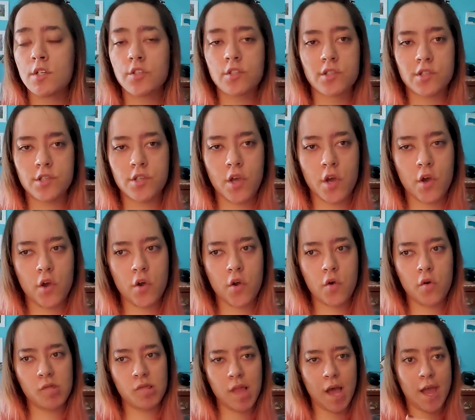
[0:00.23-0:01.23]

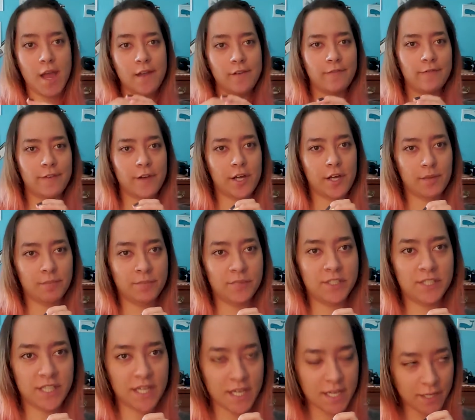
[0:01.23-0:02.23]
So, life
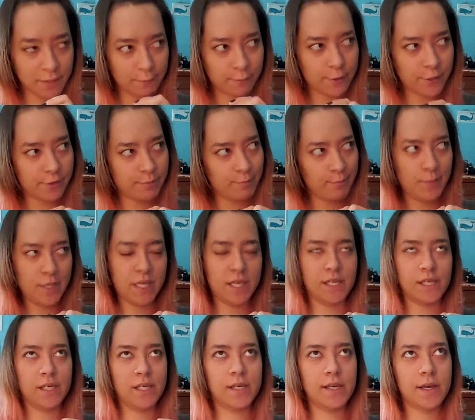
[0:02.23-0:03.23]
update with
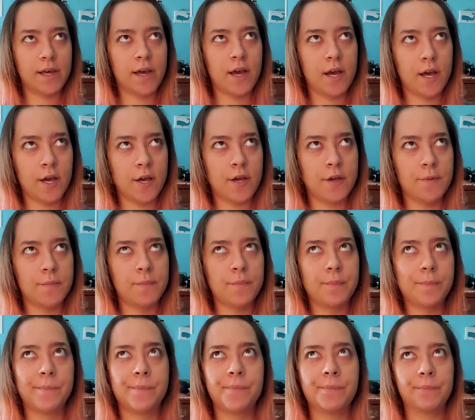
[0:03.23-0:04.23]
me. Um,
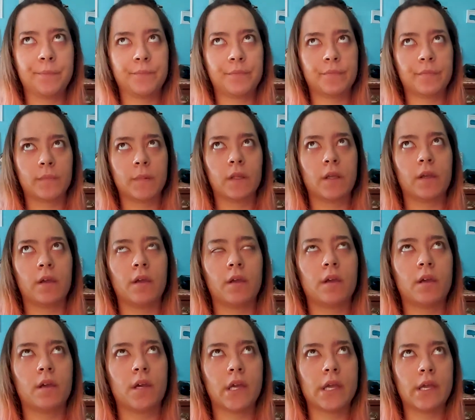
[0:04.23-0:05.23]

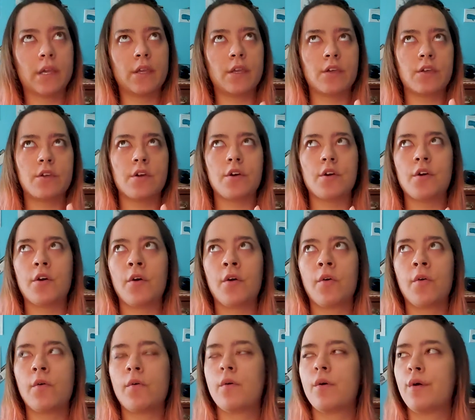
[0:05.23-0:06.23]
you
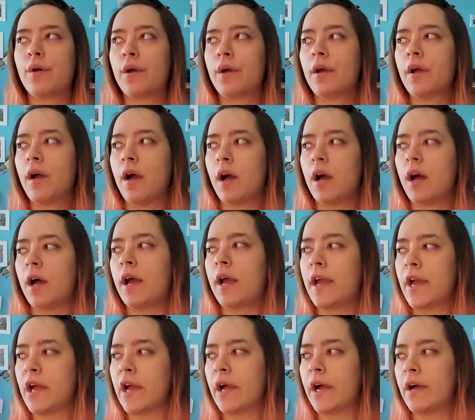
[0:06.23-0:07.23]
know, I
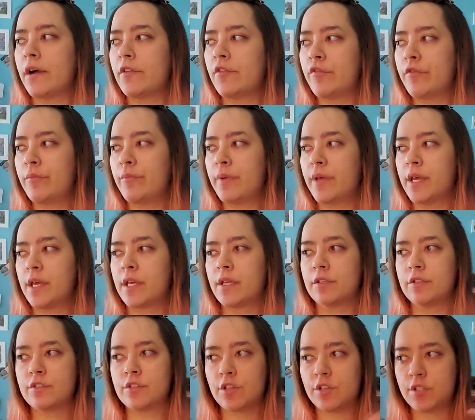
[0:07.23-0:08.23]
have
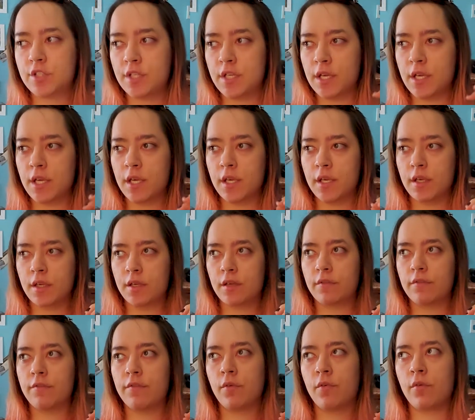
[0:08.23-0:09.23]
been searching
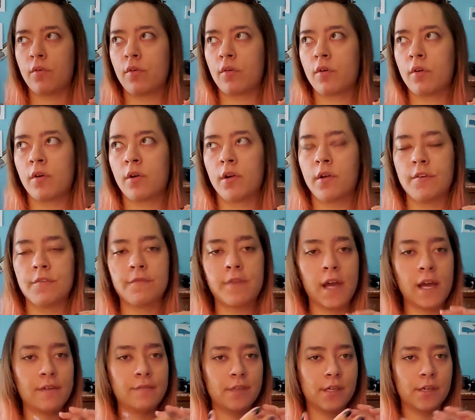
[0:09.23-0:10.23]
for
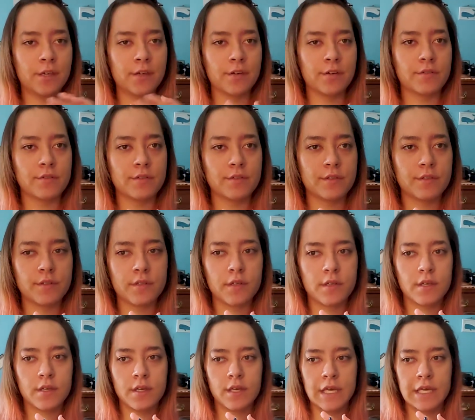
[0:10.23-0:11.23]
five years.
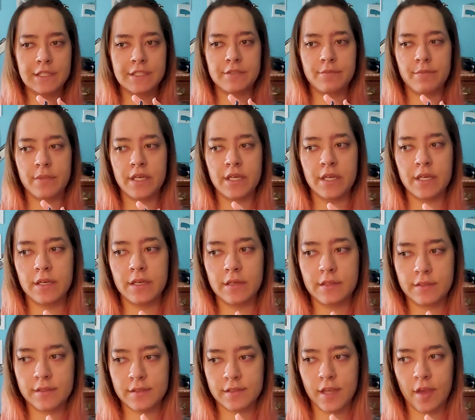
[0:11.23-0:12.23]
It's been
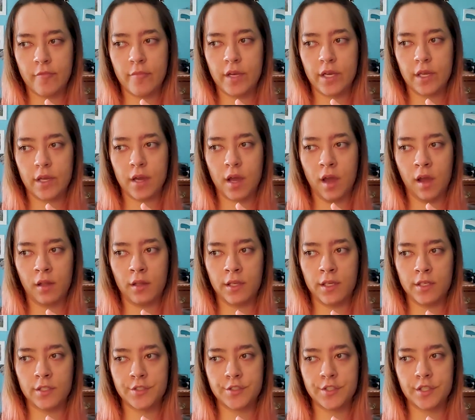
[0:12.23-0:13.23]
since I've been in
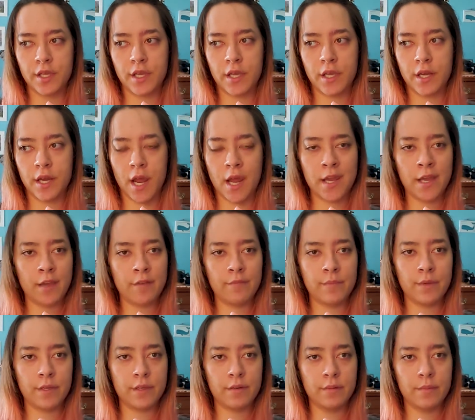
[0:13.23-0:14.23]
college, and I have
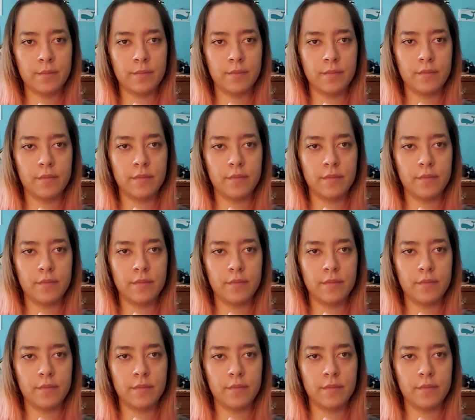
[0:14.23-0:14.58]
been